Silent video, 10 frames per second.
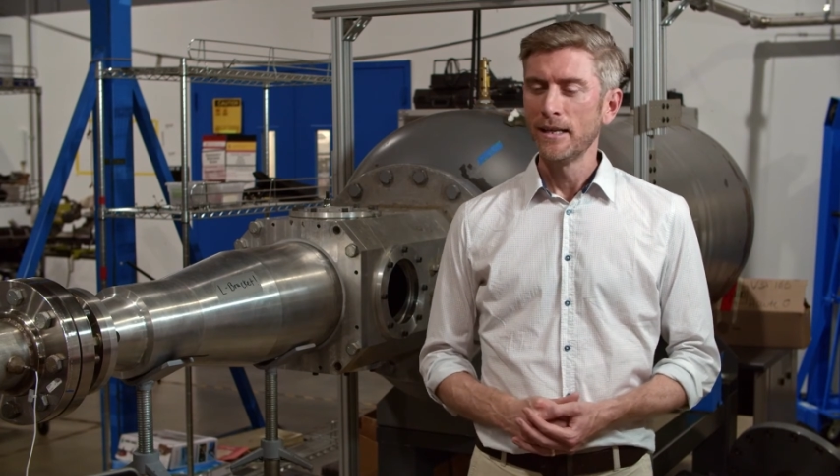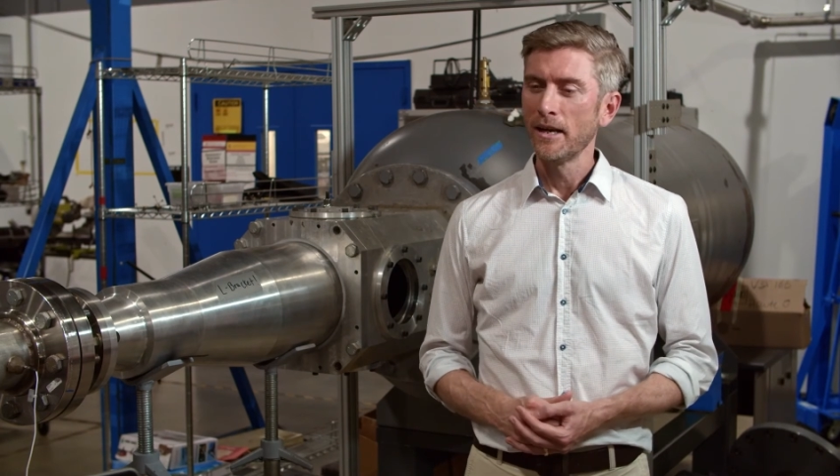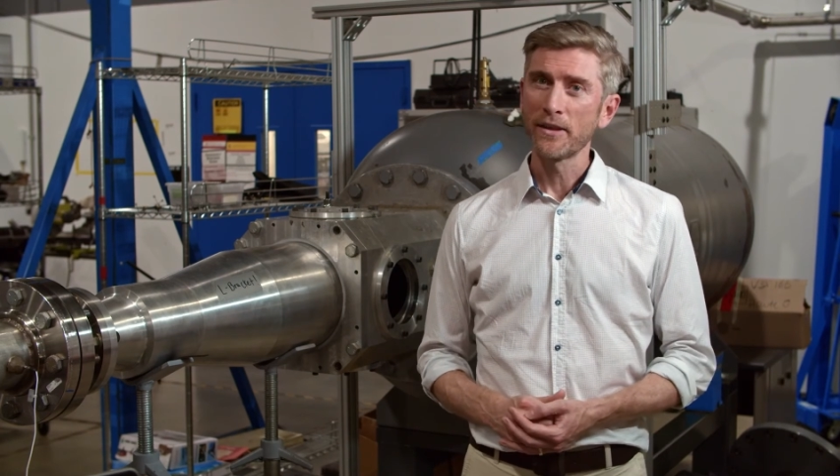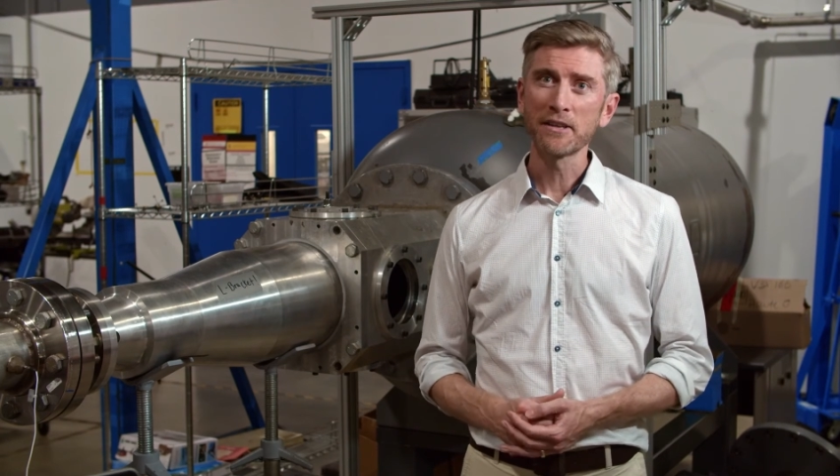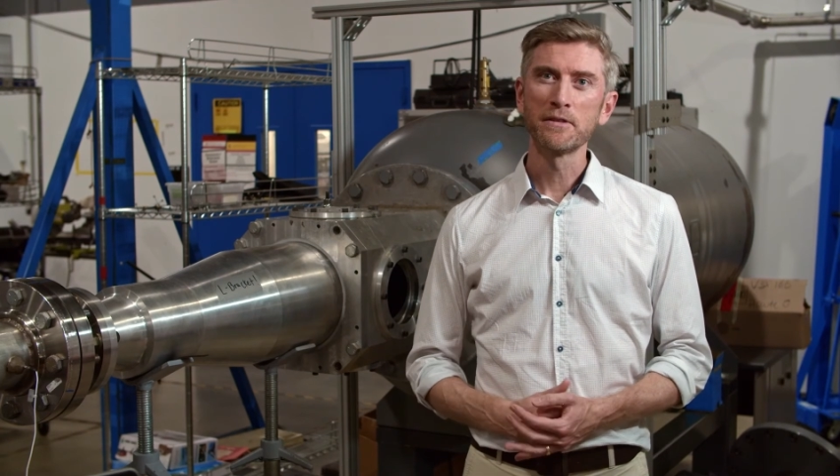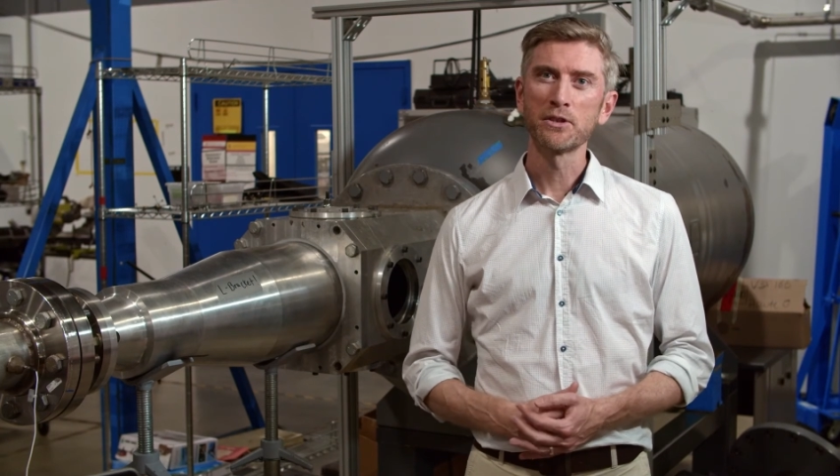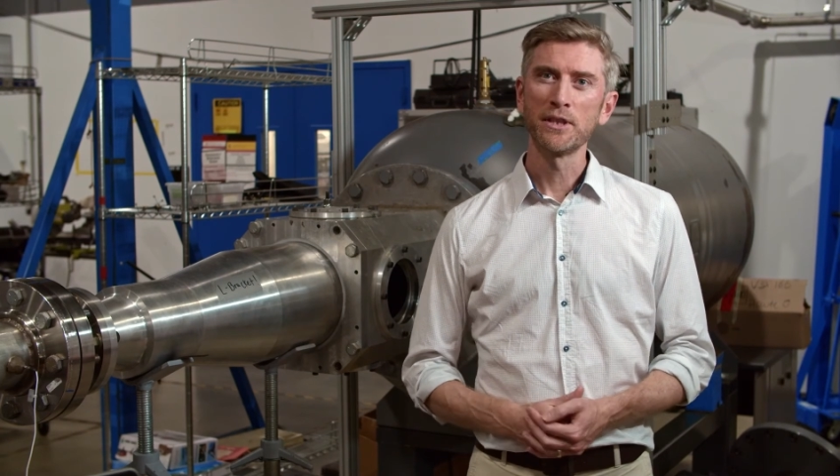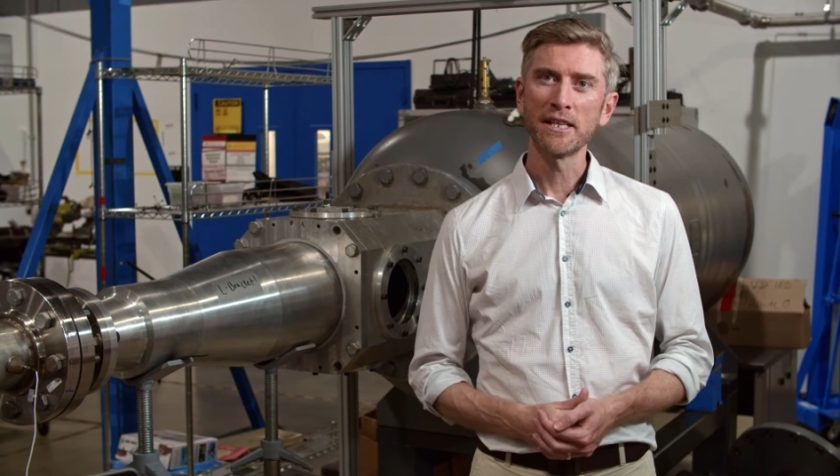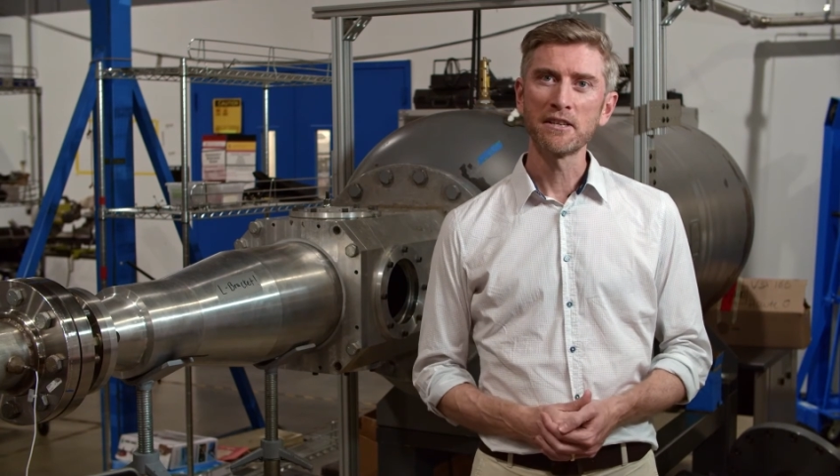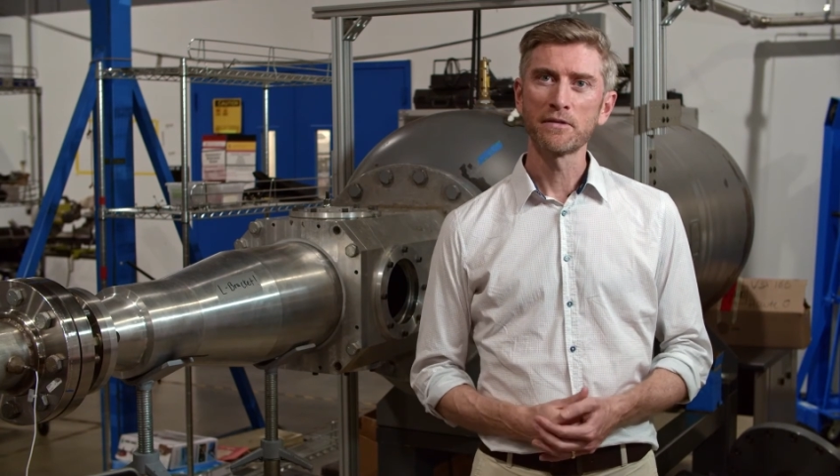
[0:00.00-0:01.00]
thanks for
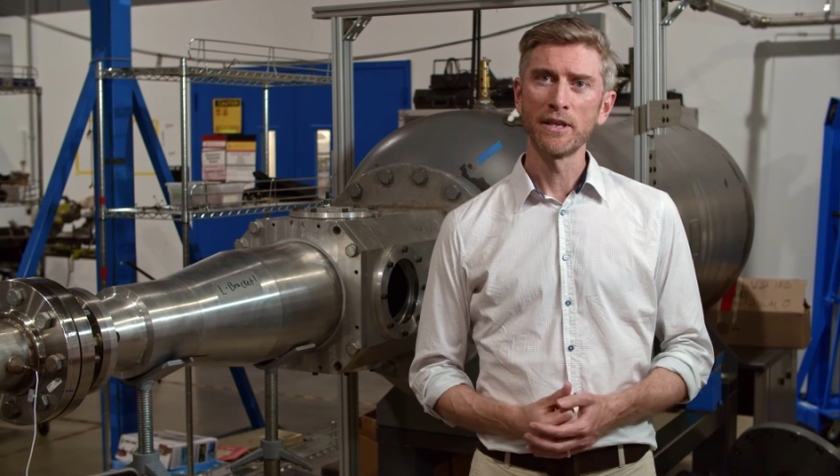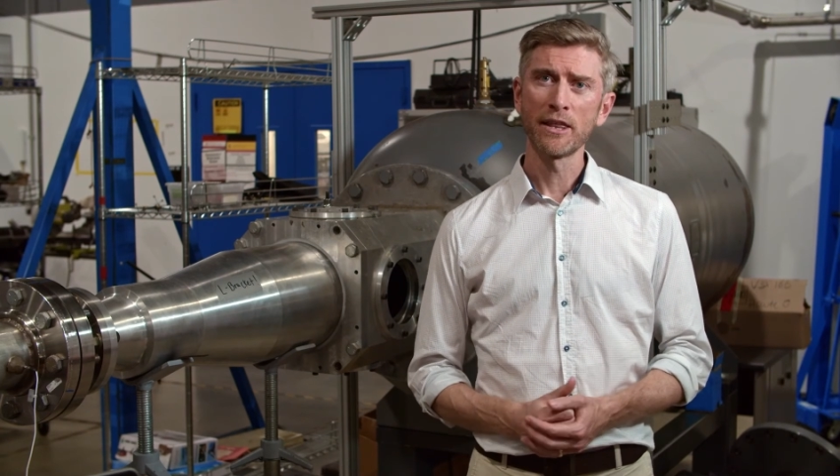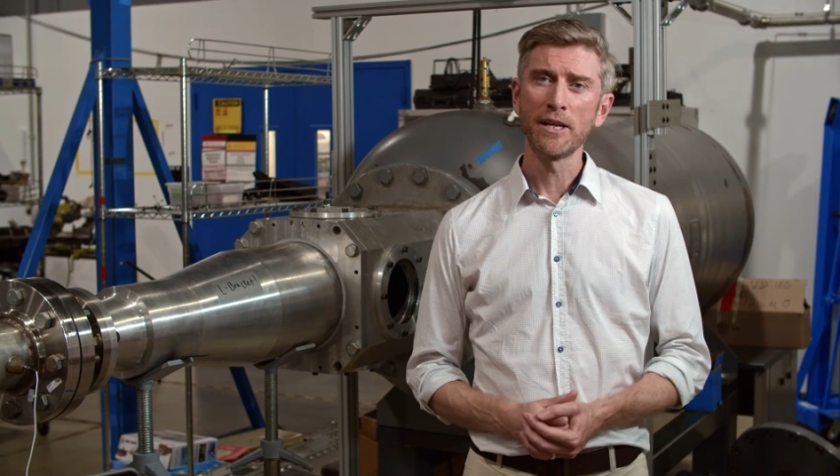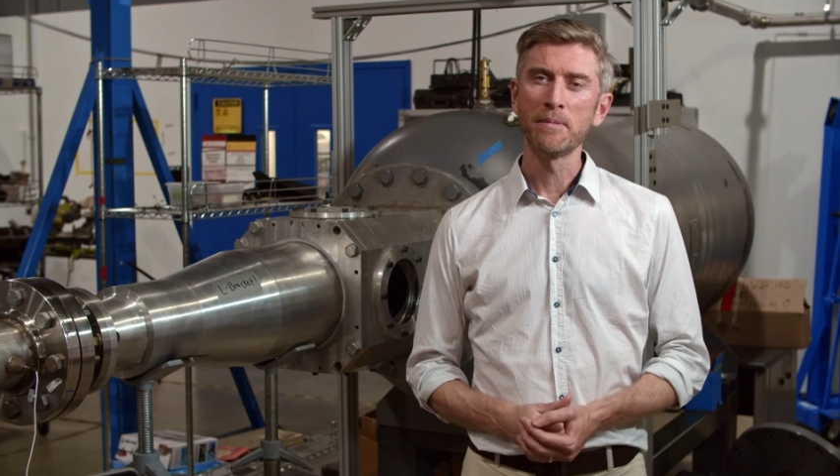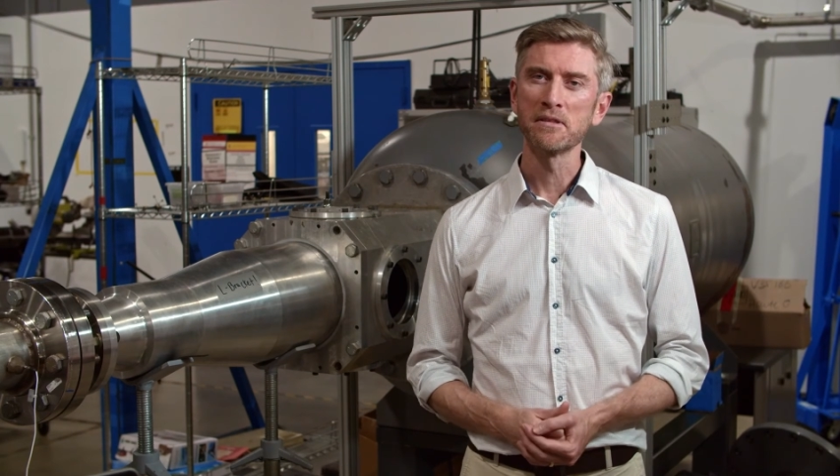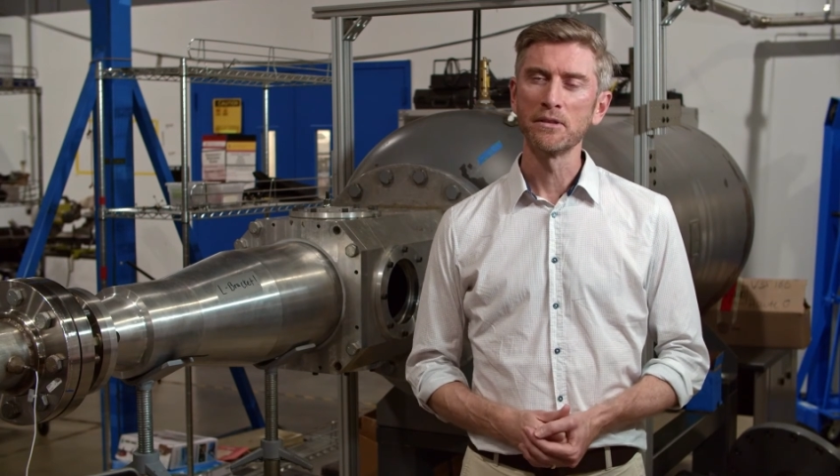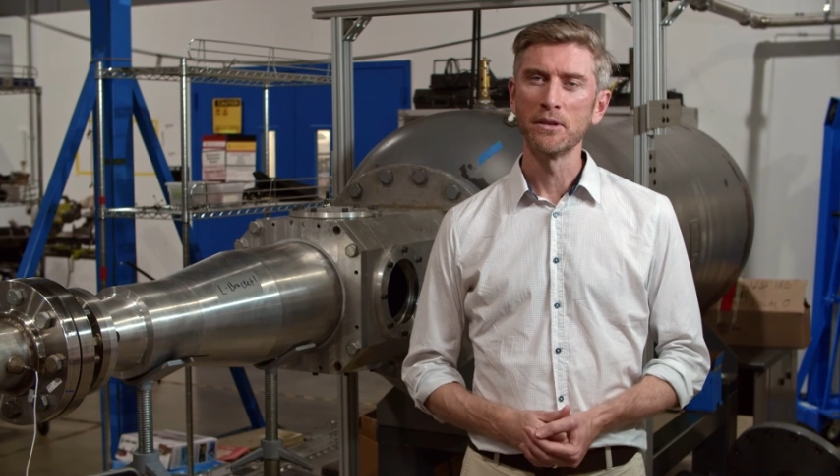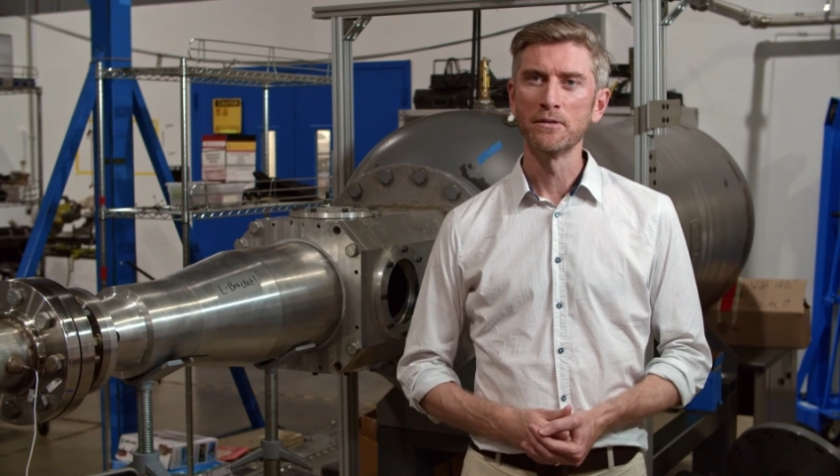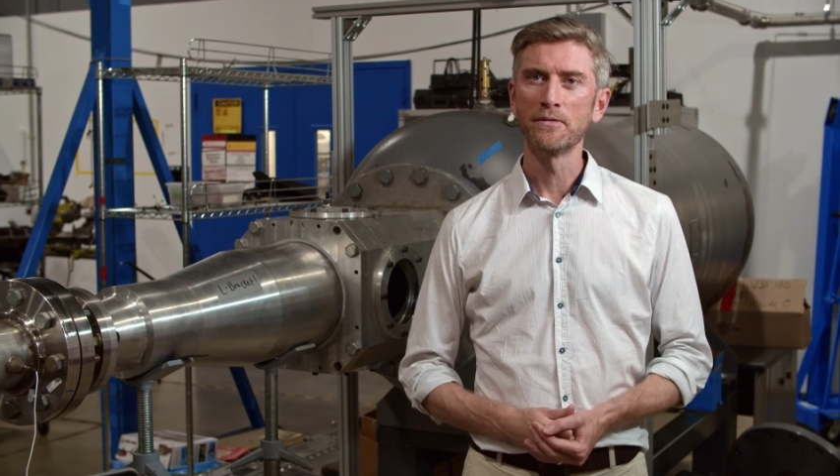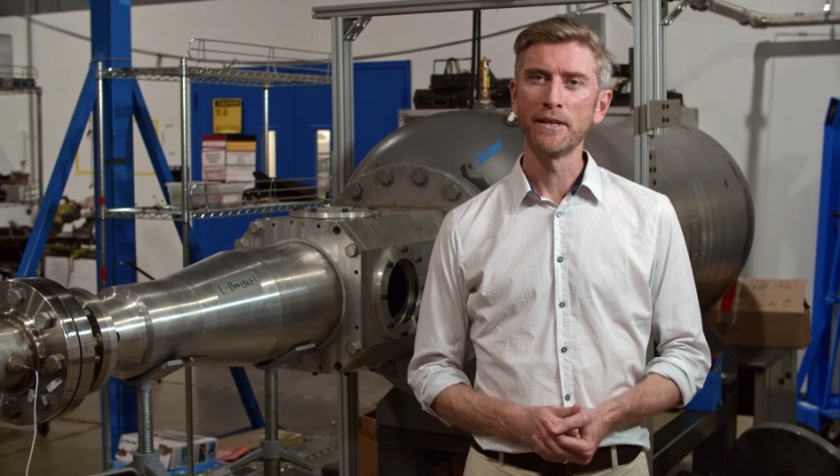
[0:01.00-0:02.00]
joining us for another episode of